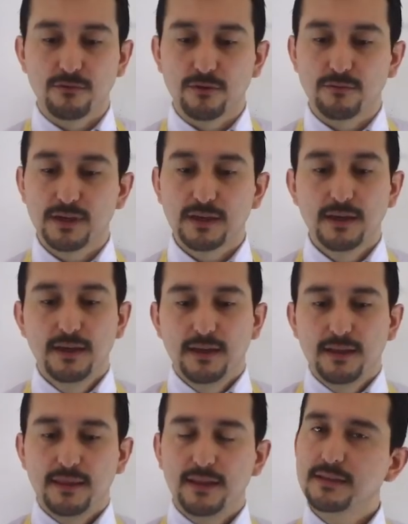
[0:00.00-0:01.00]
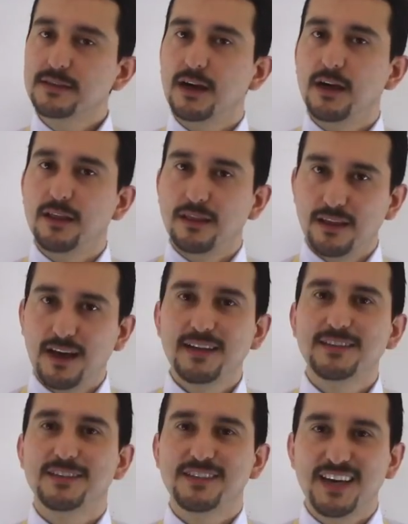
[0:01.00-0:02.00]
rubric, that's a
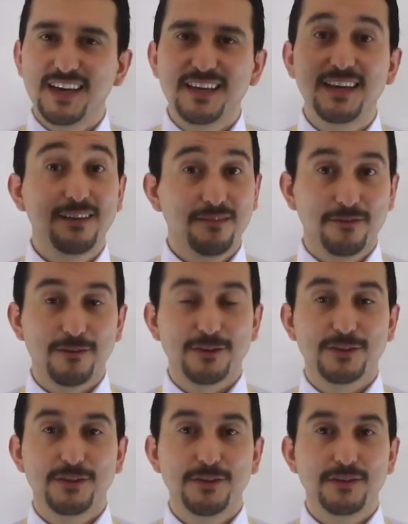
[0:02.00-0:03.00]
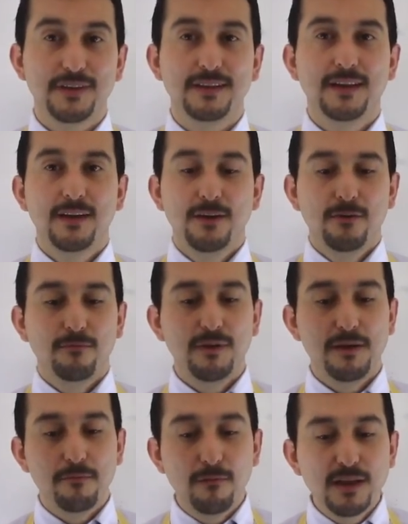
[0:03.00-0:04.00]
lot to take in for a student.
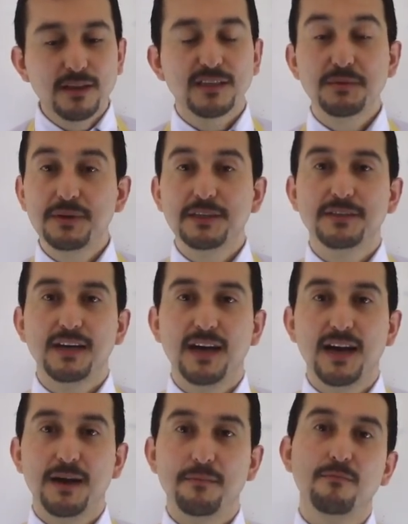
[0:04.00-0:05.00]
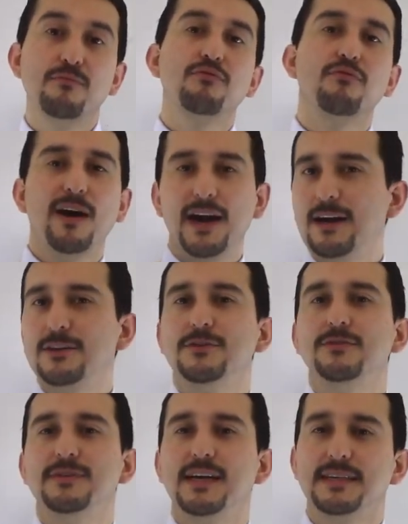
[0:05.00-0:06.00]
We want to spend time prior
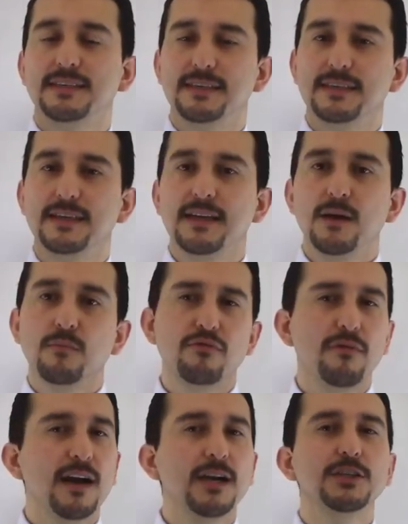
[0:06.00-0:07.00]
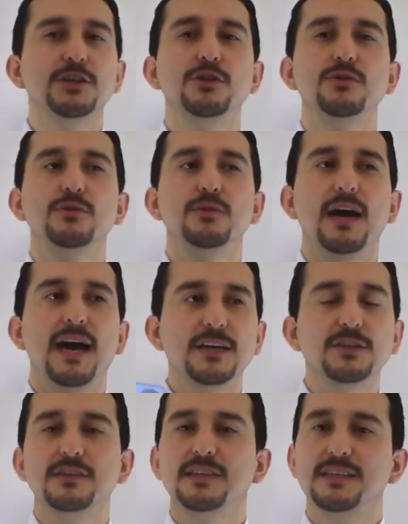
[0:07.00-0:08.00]
to testing, prior to
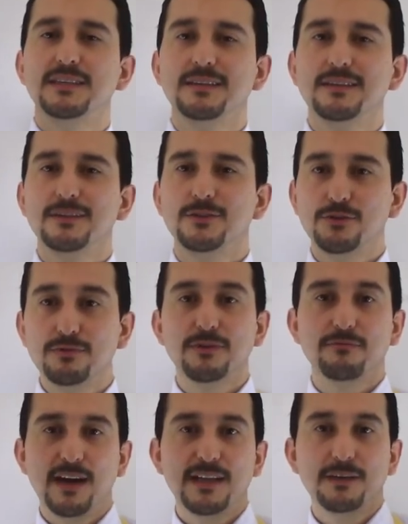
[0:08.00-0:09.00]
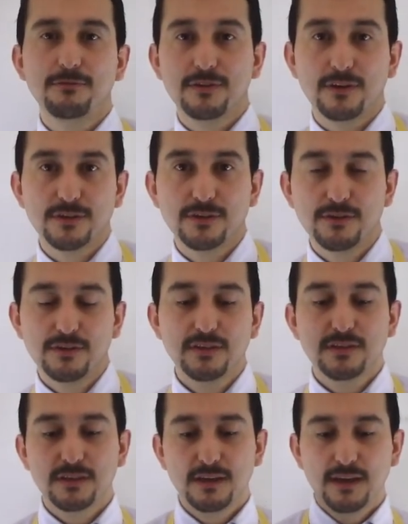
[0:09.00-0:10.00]
actually doing writing with our
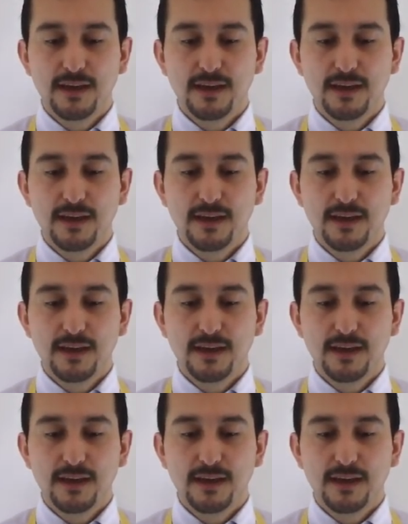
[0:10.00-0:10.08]
students,